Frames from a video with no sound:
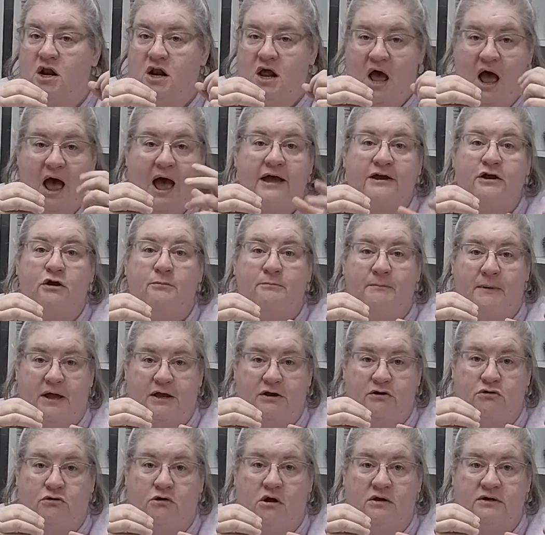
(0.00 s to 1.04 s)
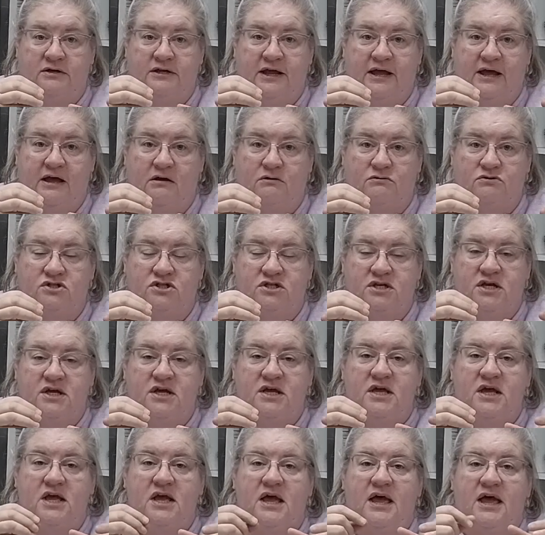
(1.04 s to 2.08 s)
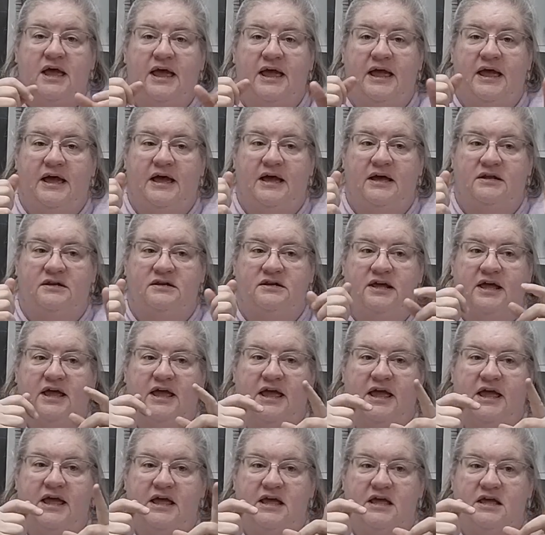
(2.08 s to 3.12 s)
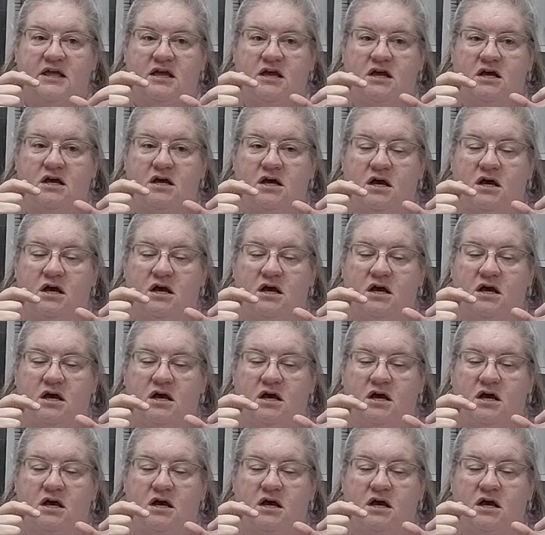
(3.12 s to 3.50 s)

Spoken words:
a higher micron count and a